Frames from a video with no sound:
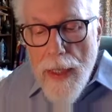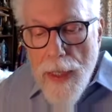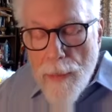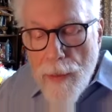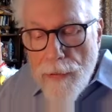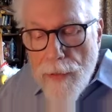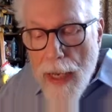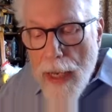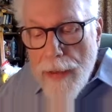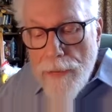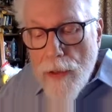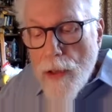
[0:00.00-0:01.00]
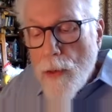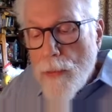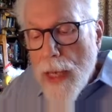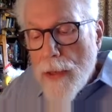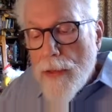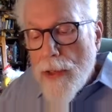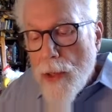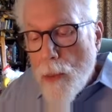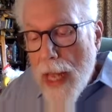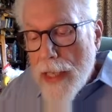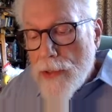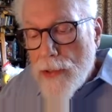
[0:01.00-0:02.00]
Number five, go round to the
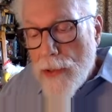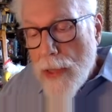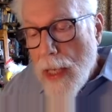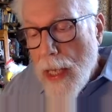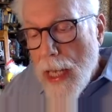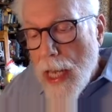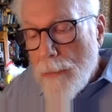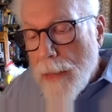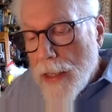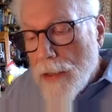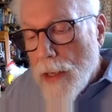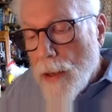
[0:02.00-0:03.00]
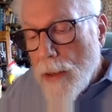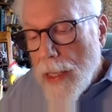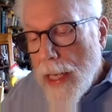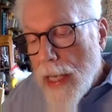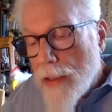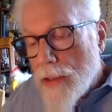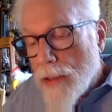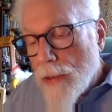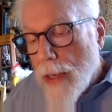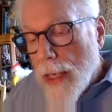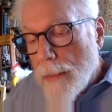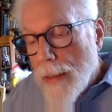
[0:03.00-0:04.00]
west and make the holy
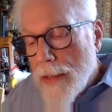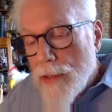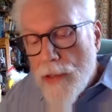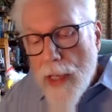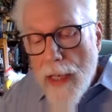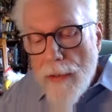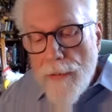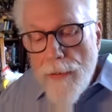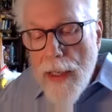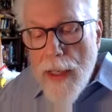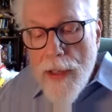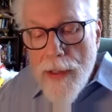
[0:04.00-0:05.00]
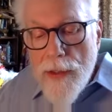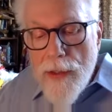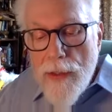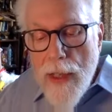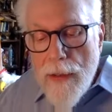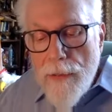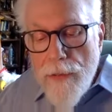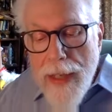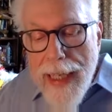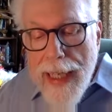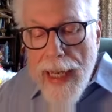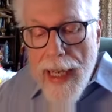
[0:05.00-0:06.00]
hexagram and say Filius et
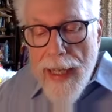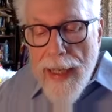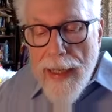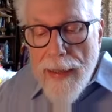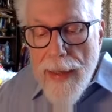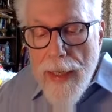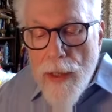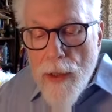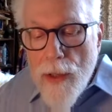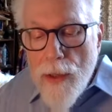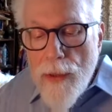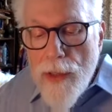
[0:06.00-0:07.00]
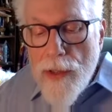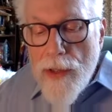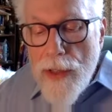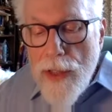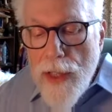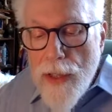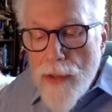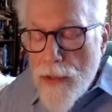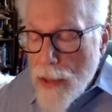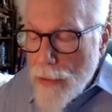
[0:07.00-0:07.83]
Filia, unus Deus